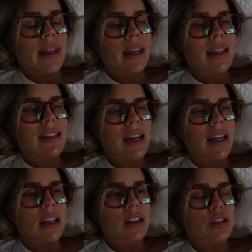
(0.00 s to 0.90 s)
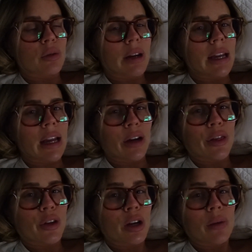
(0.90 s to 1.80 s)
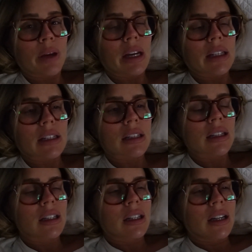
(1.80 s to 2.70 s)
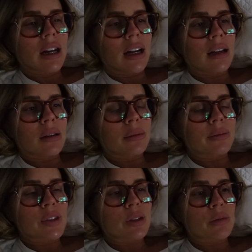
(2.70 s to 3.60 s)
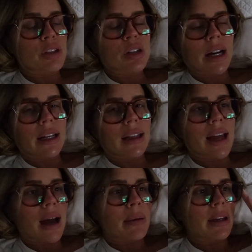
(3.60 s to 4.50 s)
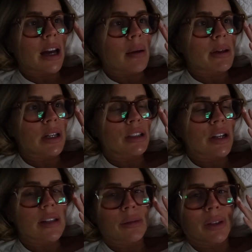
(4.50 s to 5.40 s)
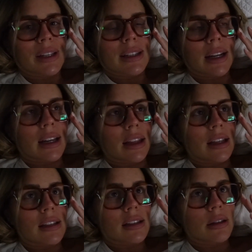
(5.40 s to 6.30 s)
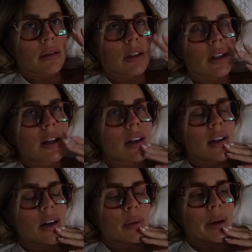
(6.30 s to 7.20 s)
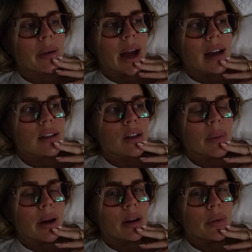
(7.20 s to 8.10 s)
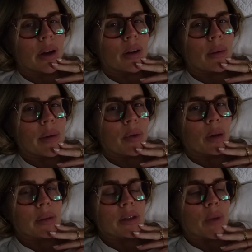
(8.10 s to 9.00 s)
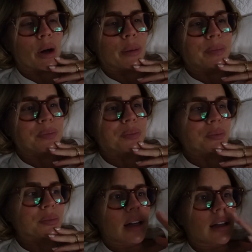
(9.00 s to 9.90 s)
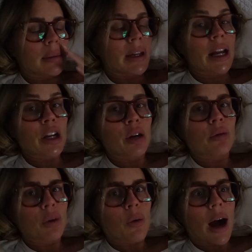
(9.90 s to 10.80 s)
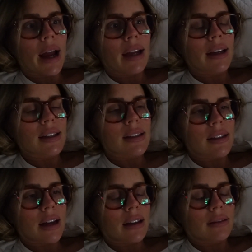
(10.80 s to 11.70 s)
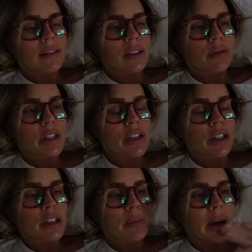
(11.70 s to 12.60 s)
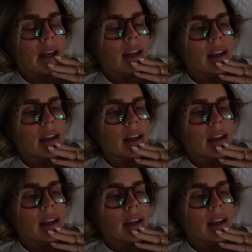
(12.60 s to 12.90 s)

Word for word: think it's like 28 or 30 weeks. Um, so I'm just trying to get in the habit now. My doctor hasn't really said anything, so I'll probably ask her about it when I go to my appointment tomorrow. I mean, I know why because I did research, but